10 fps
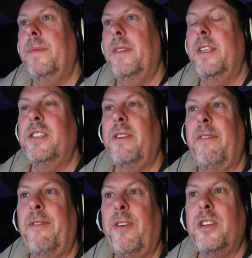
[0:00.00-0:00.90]
This is a
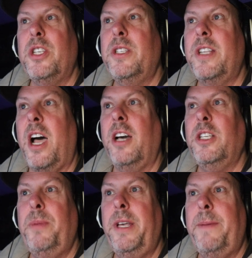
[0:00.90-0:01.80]
reverse stock
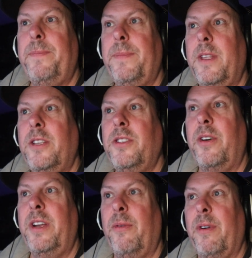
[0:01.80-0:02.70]
split.
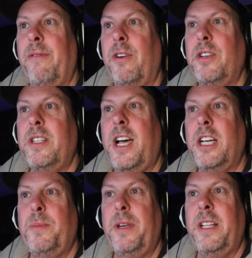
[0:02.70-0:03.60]
So it'll reverse
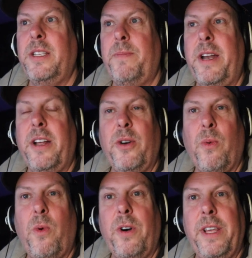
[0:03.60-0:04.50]
stock split. It's been under
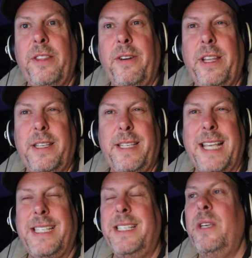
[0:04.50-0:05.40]
warning. They'll get this
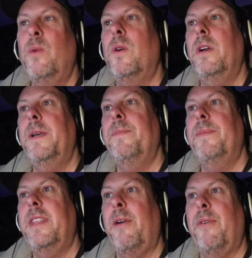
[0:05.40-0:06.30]
SEC warning.
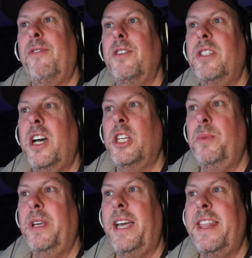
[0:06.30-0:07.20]
They reverse stock
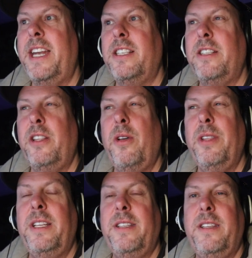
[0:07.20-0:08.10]
split, and then it
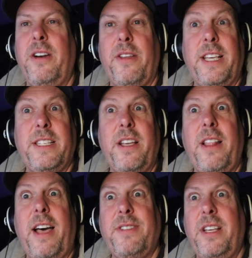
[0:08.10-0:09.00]
slowly, they
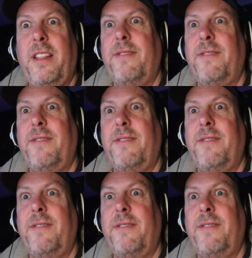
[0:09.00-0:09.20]
sell off,